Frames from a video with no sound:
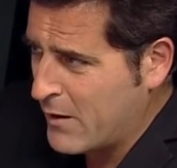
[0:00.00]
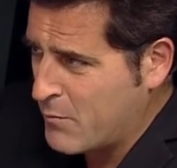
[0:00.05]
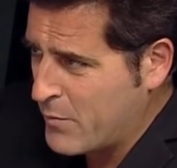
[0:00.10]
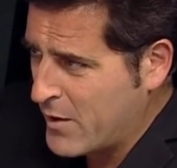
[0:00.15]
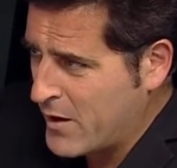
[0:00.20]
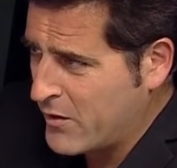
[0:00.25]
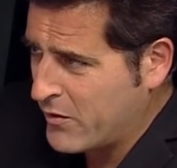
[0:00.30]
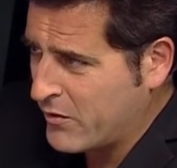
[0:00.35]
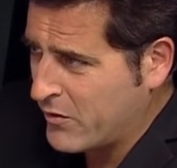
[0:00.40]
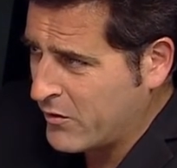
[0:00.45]

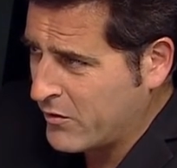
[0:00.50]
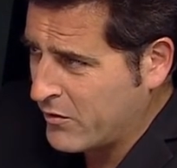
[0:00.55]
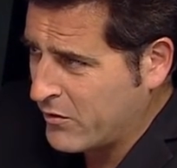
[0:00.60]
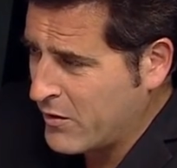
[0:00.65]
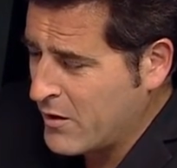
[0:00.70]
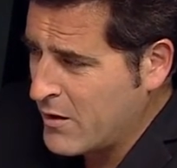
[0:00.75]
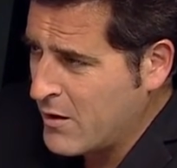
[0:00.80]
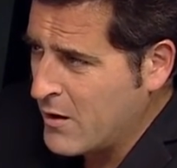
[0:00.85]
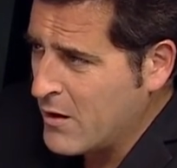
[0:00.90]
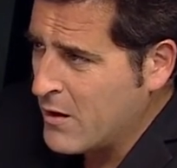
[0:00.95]

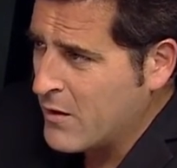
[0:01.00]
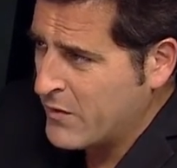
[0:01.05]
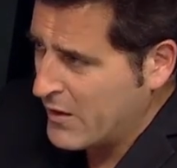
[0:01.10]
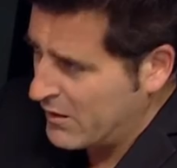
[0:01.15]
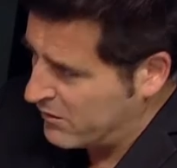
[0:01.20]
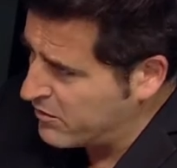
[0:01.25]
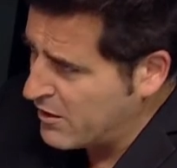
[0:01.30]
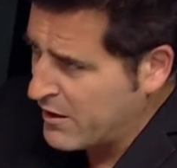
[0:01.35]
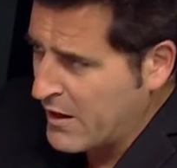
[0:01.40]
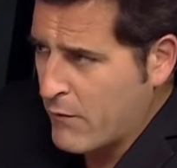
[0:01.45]
basis,
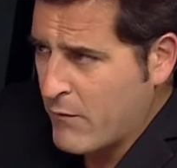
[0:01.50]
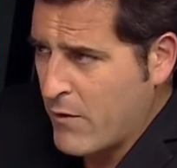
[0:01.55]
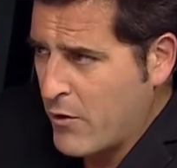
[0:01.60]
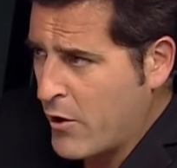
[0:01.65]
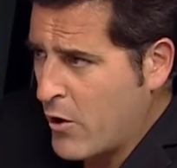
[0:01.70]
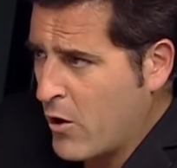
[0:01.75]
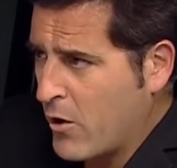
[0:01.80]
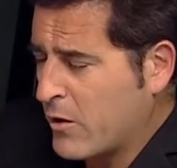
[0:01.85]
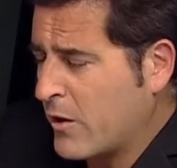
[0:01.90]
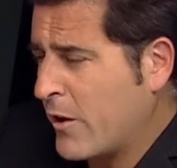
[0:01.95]
things can get
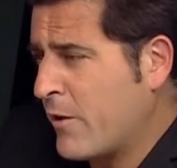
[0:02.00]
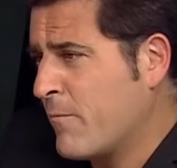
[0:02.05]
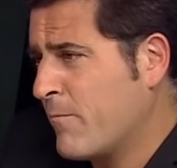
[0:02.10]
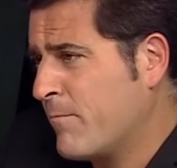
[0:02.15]
very ugly.